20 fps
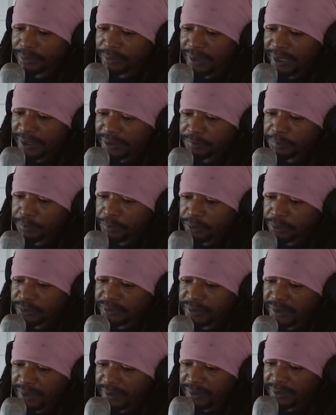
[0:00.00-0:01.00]

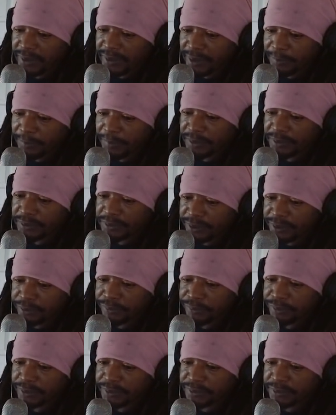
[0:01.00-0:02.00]
experts at keeping
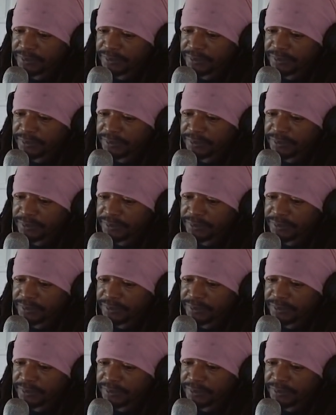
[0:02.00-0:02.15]
secrets.